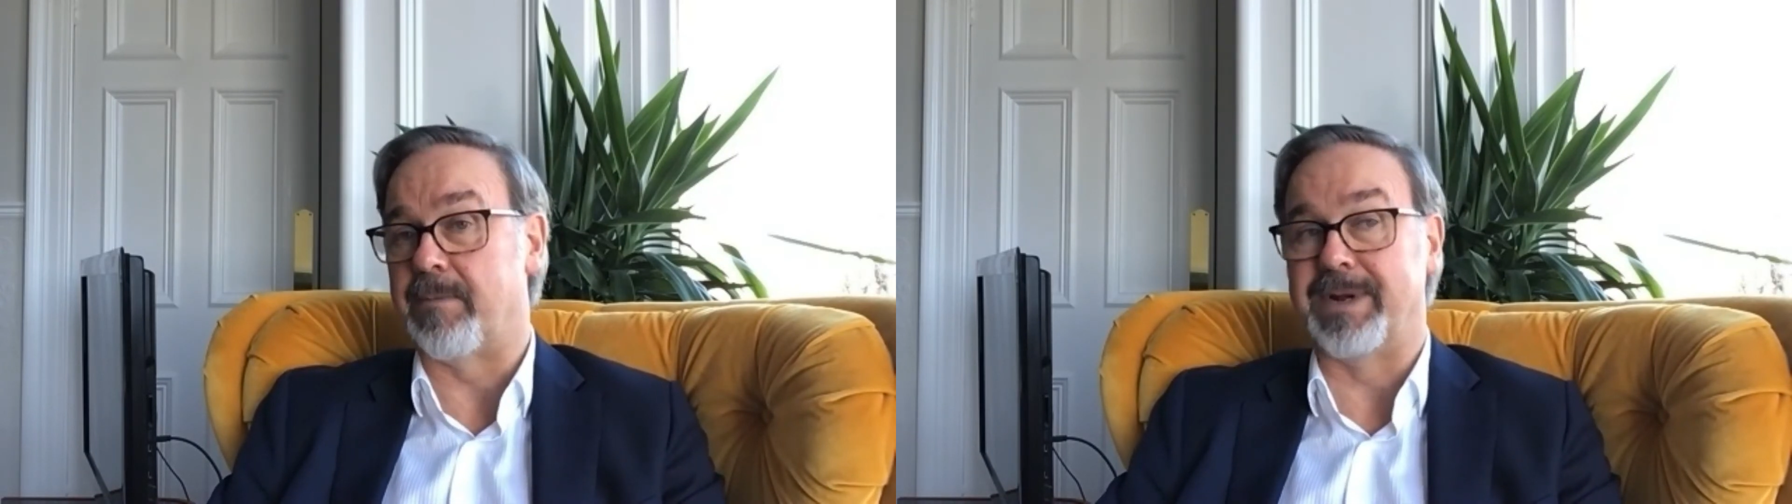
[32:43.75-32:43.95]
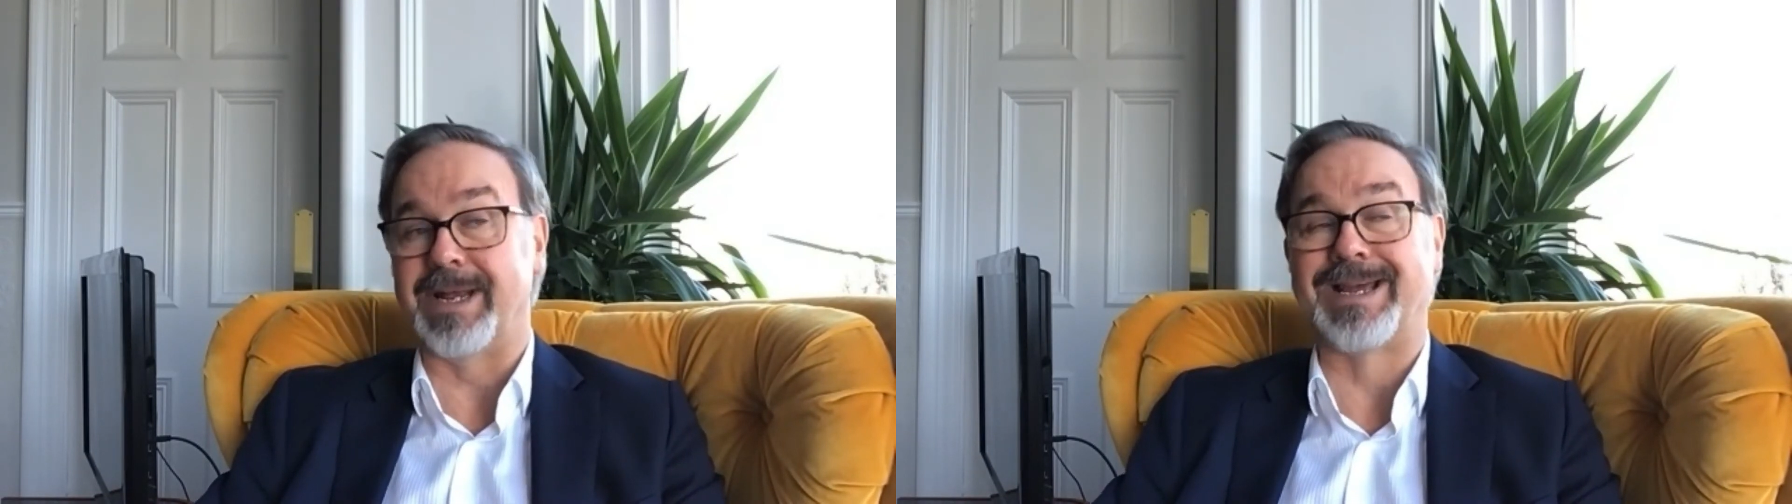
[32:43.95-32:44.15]

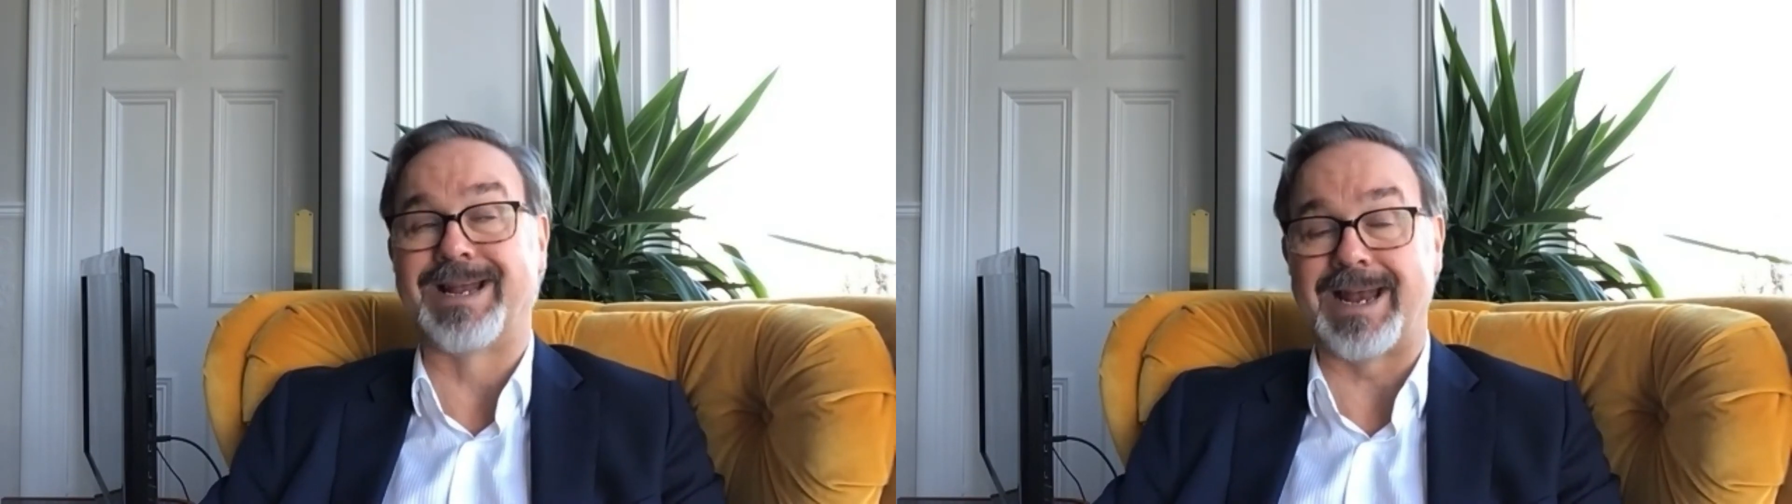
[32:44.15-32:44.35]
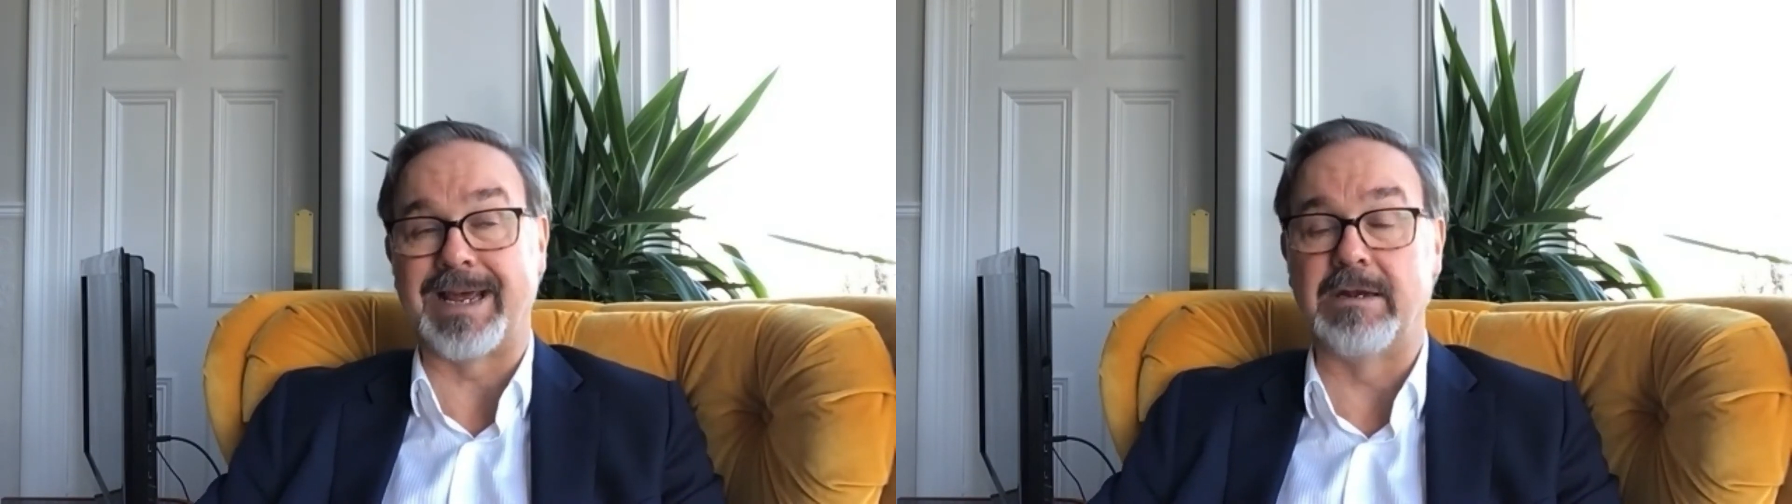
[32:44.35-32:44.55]
been
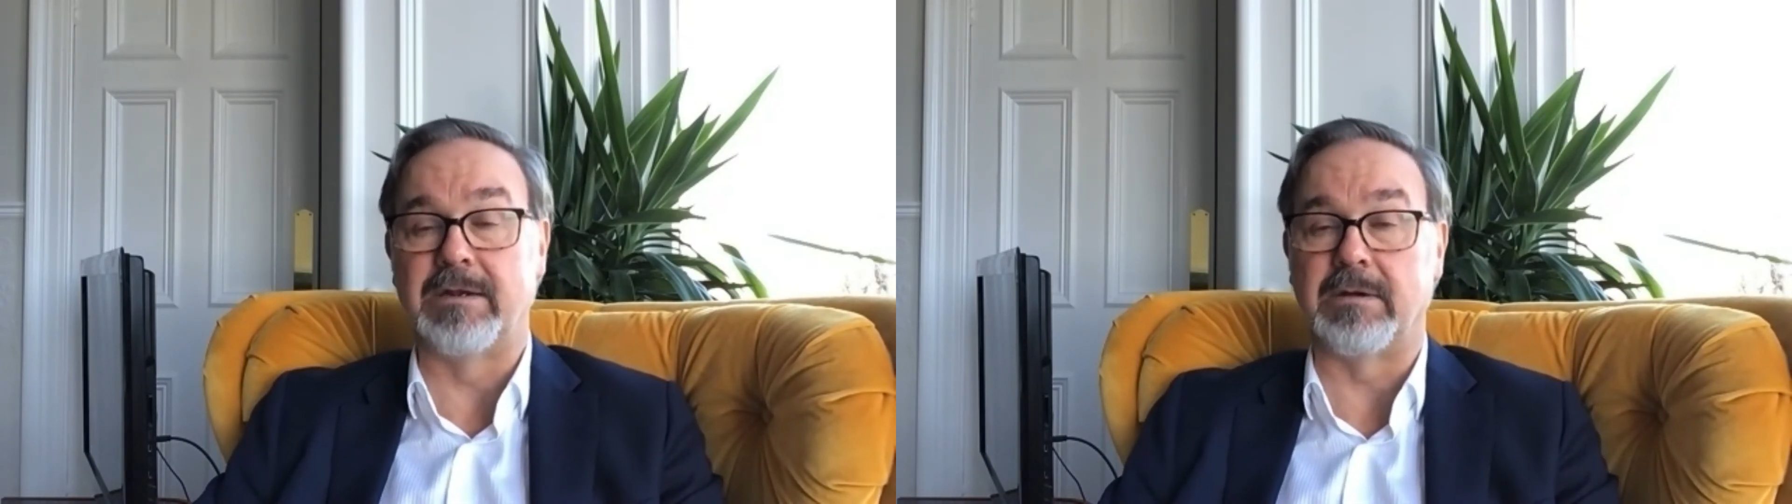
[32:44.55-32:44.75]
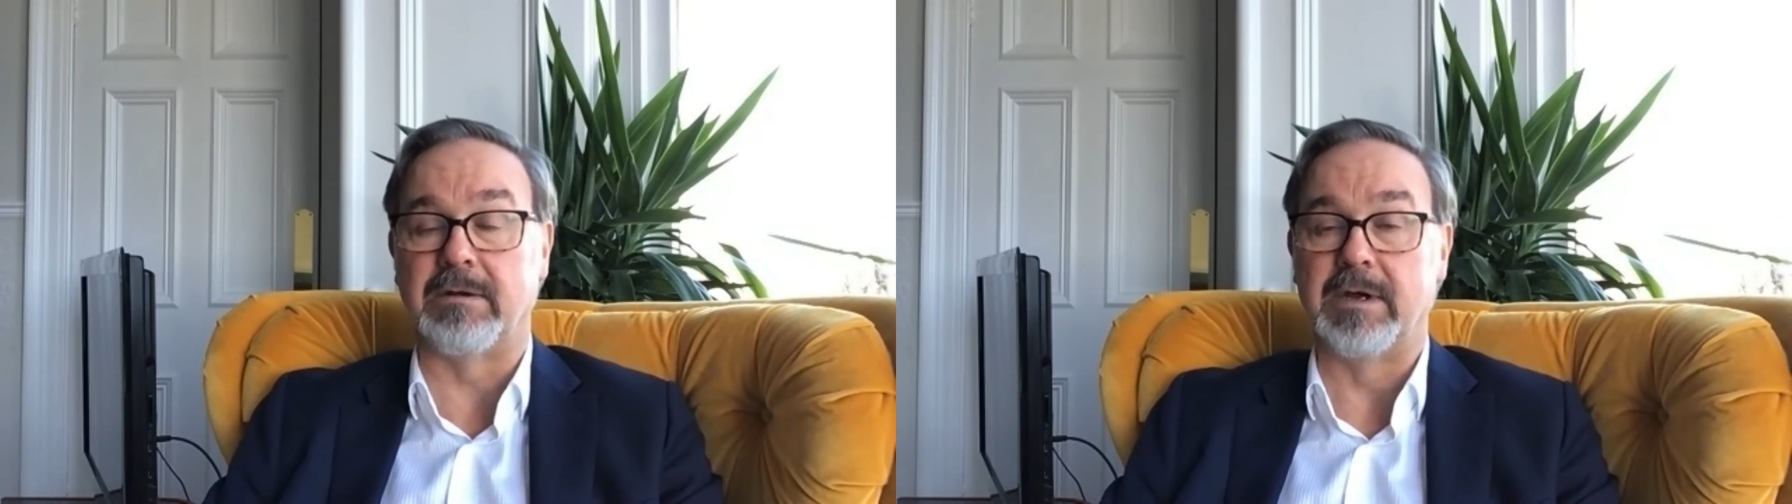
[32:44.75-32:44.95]

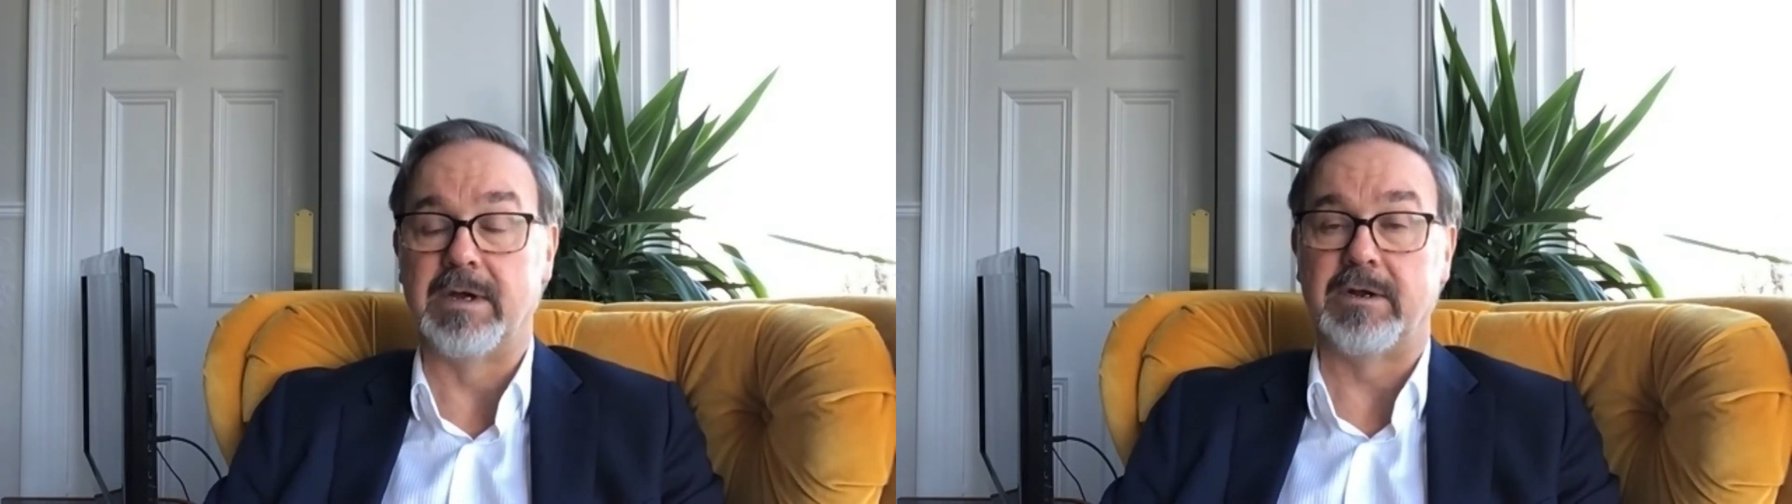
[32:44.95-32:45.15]
inclined to